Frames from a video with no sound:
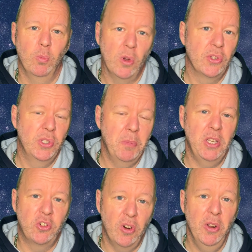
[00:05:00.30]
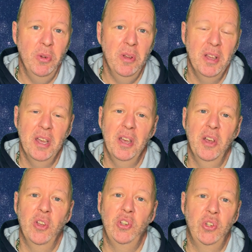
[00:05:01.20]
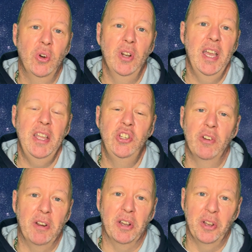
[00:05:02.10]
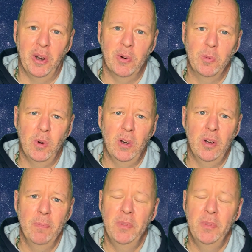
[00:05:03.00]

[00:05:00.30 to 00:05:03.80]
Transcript: was to be true, surely during a Cold War,